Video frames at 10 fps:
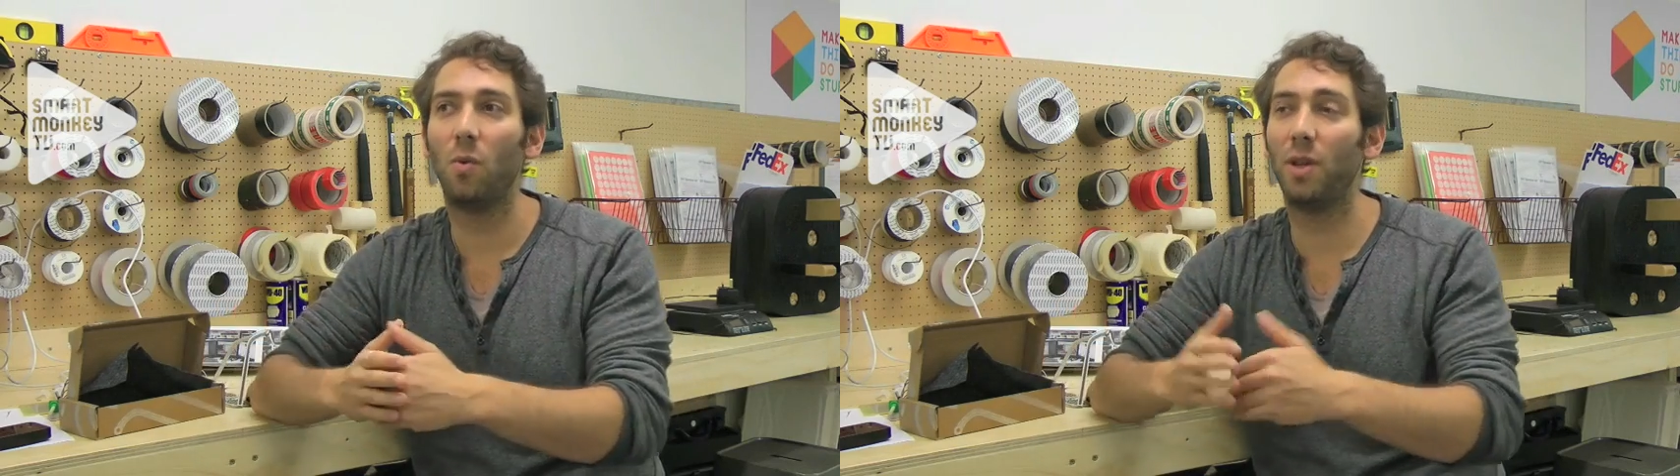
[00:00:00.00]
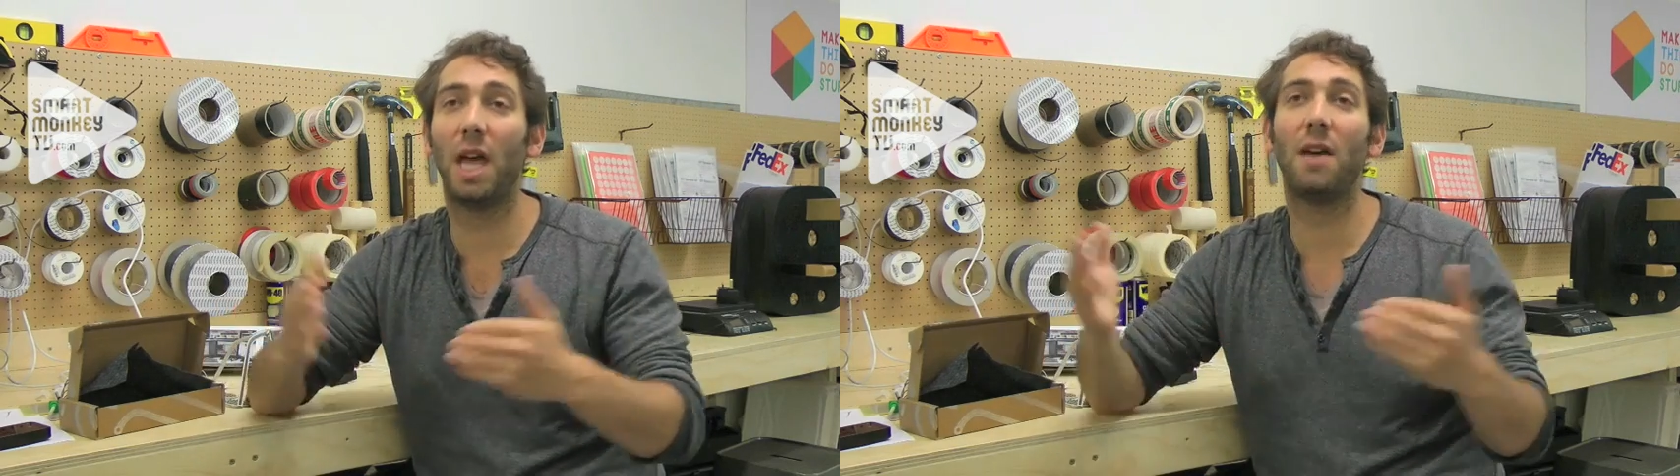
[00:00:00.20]

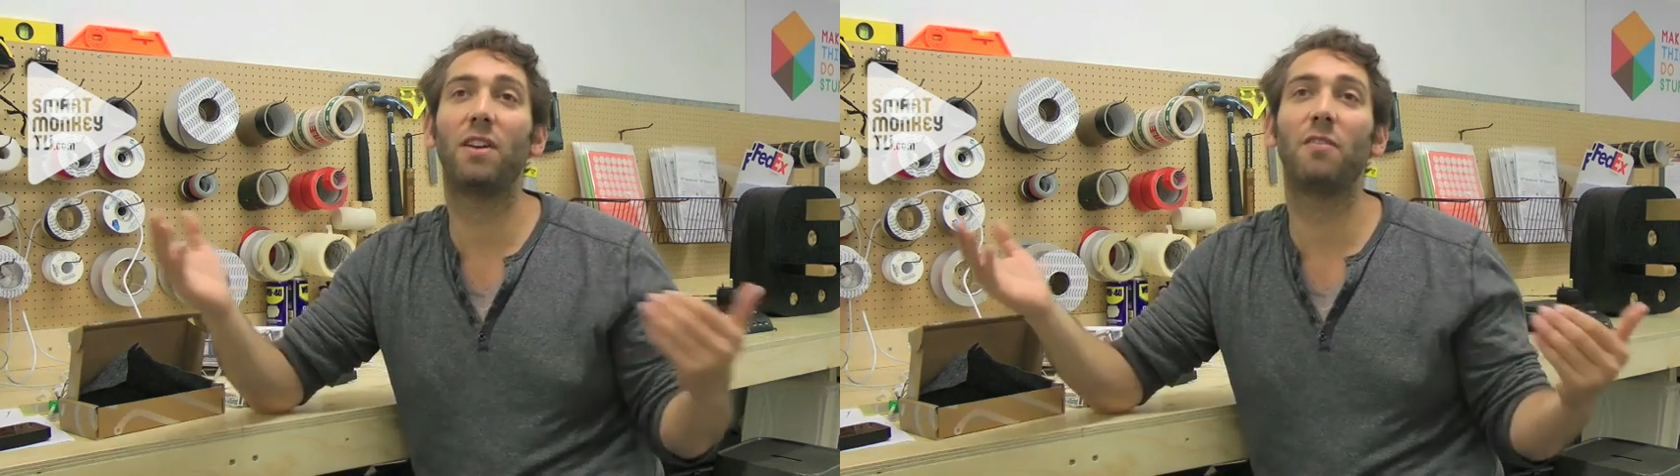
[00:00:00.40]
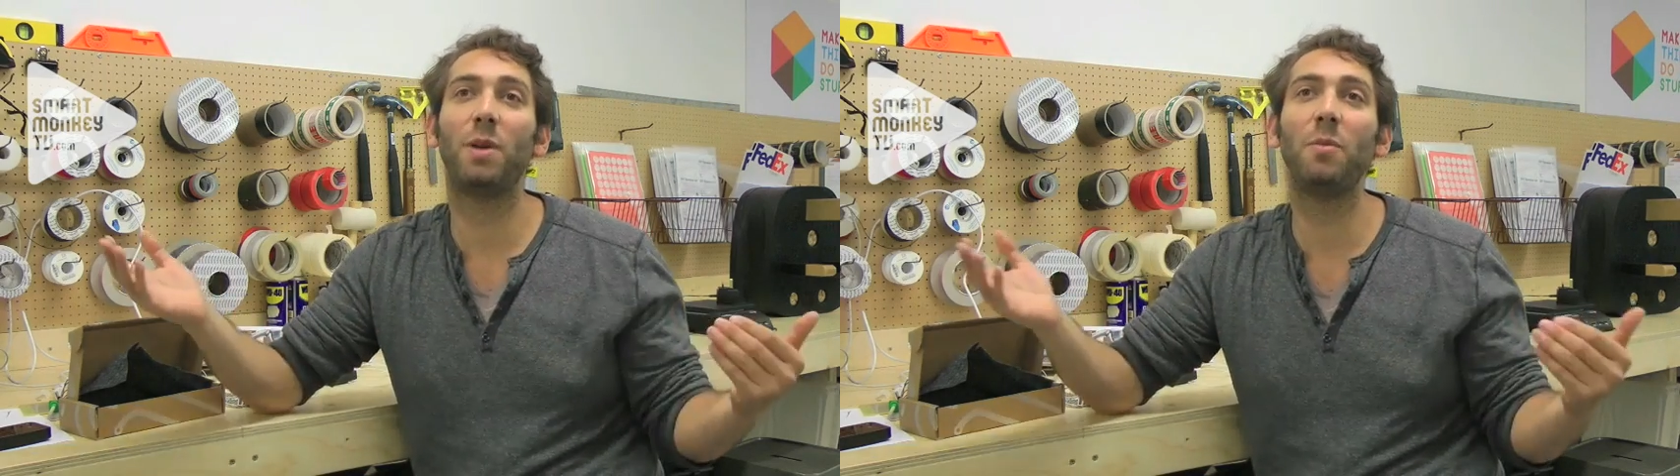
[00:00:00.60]
when they have
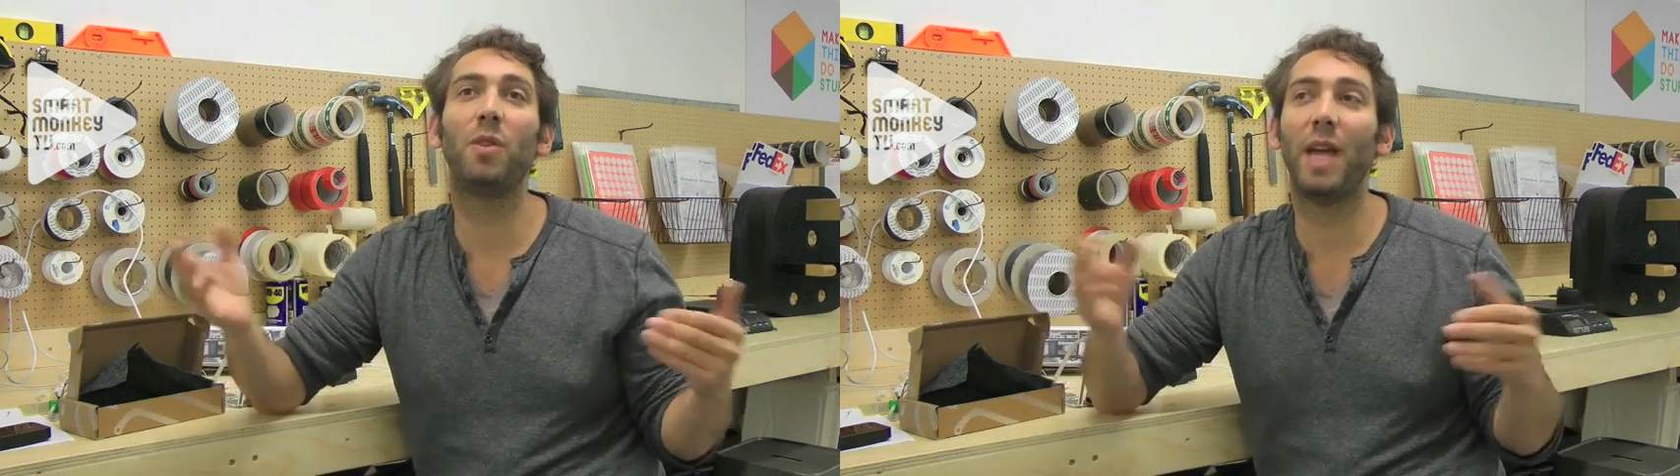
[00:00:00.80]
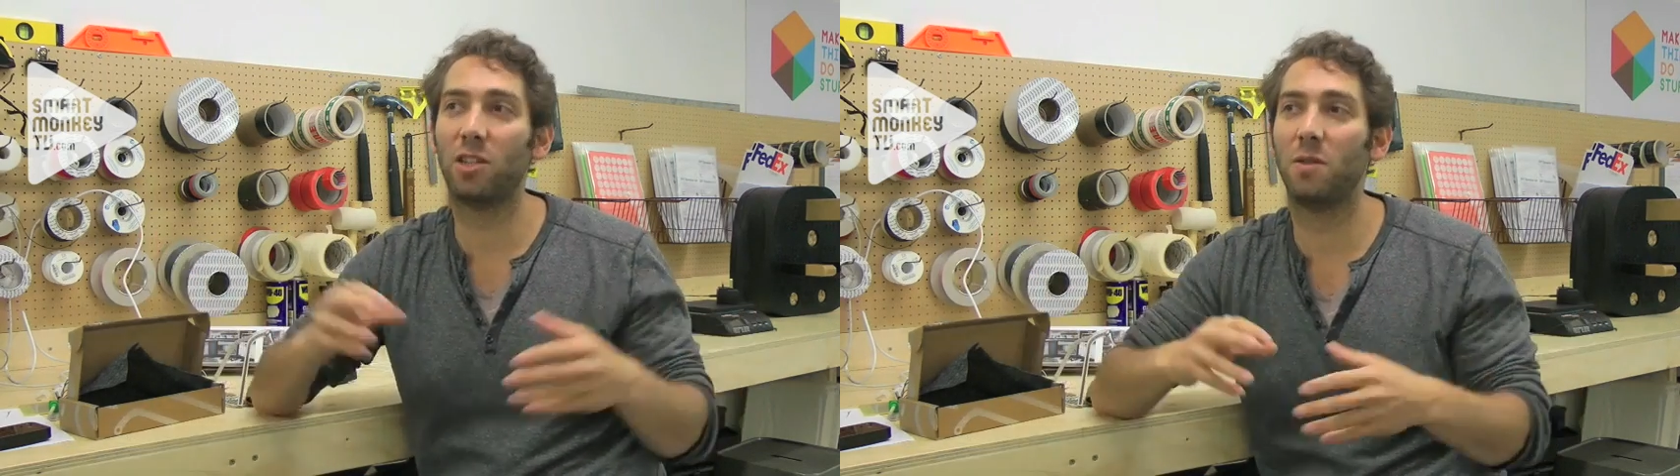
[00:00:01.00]
enough
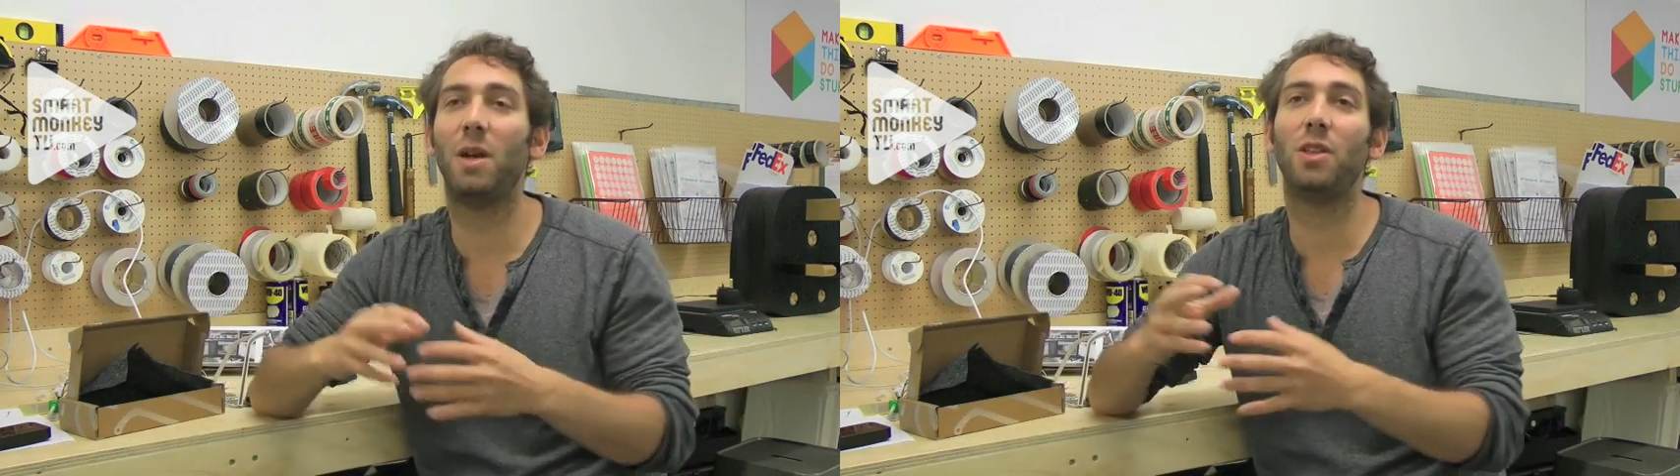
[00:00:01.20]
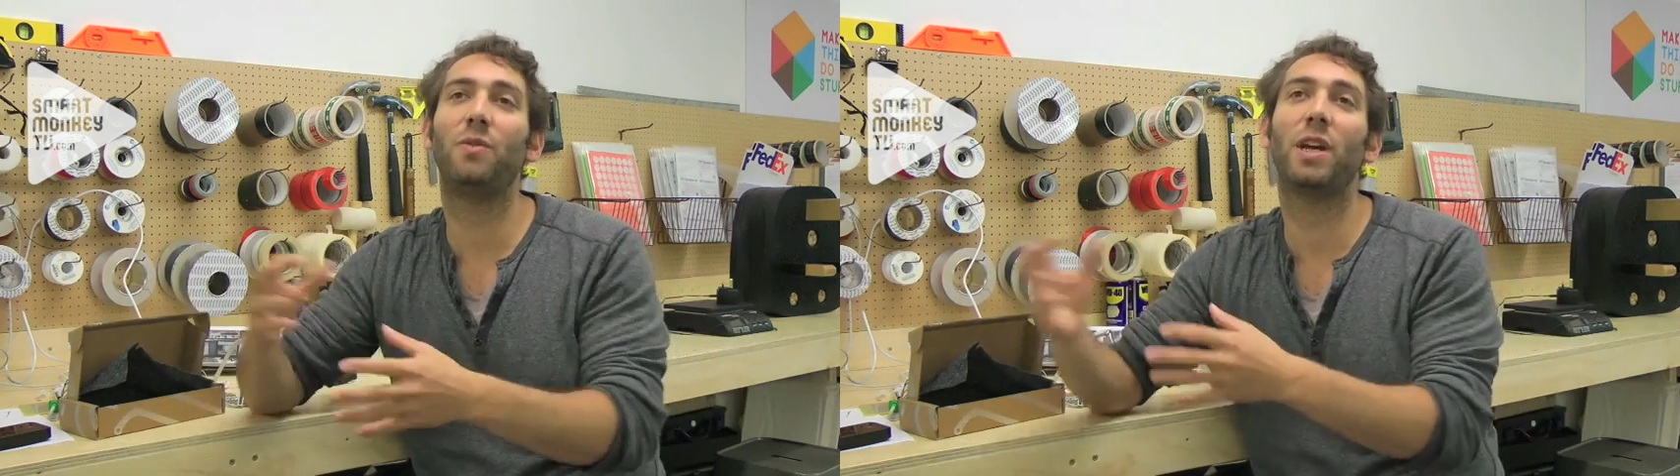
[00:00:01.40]
people, they actually
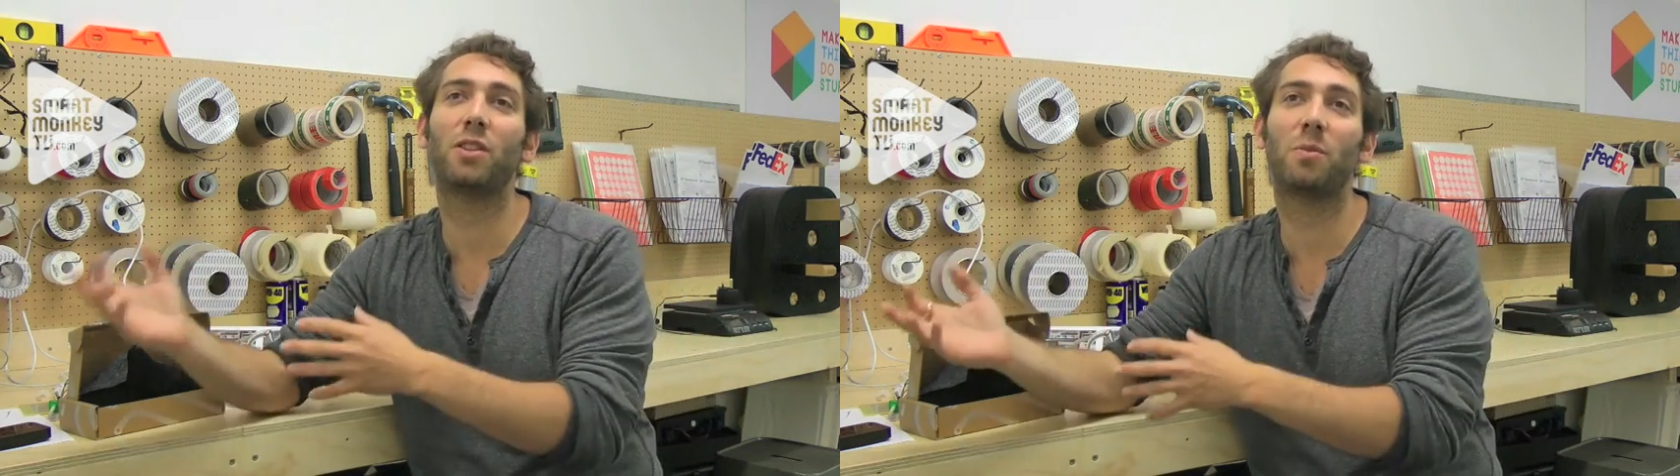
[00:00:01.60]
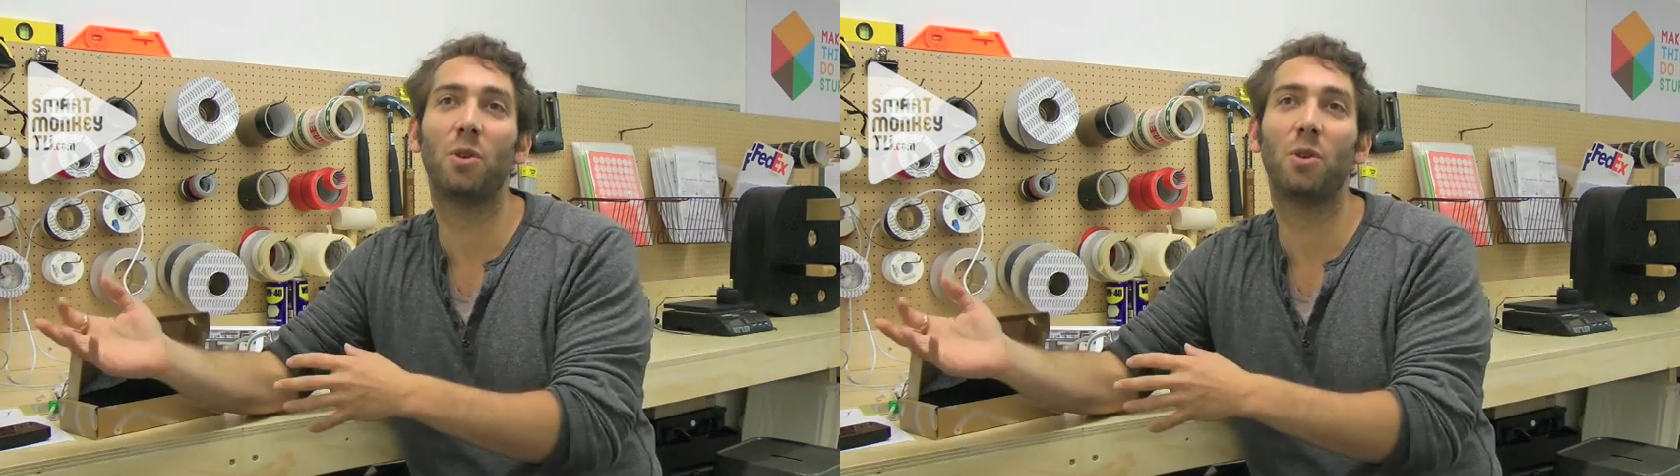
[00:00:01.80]
manufacture the